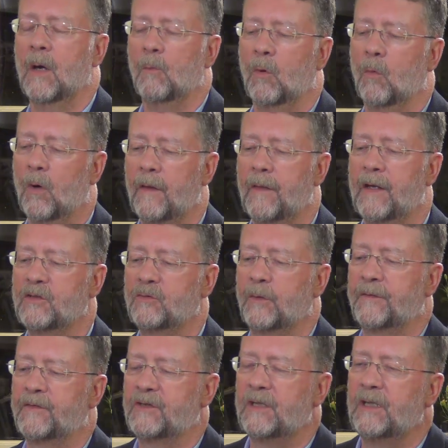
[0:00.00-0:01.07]
But one of the things
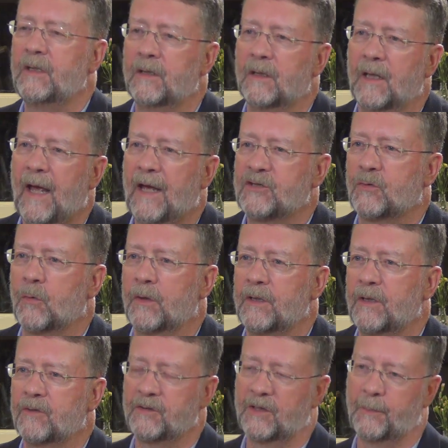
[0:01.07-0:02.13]
we've seen in the last
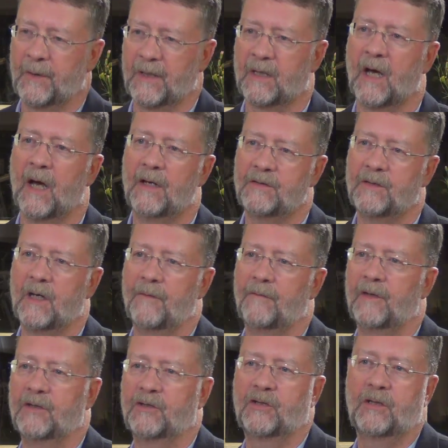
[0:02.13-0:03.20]
20 years that because
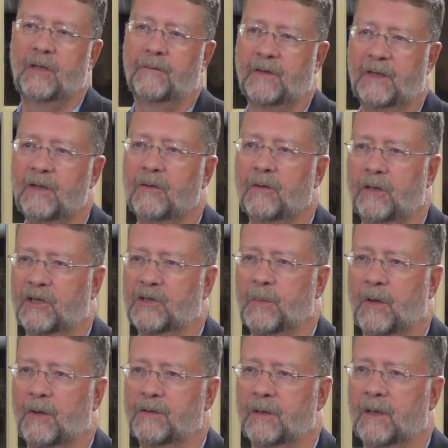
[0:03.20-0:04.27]
of this shift into the
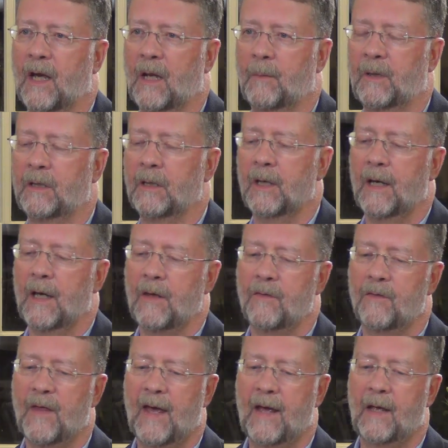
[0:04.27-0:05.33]
experience economy,
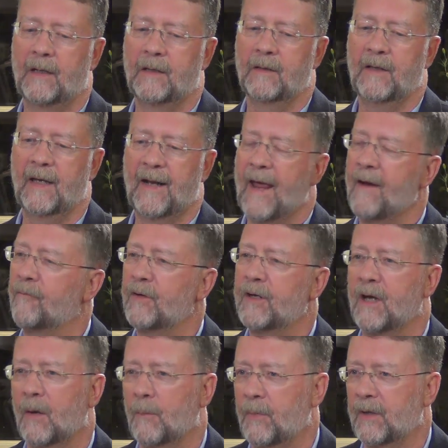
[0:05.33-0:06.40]
that, that every
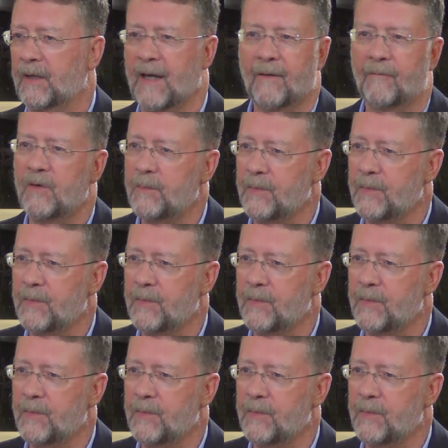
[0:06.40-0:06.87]
company, every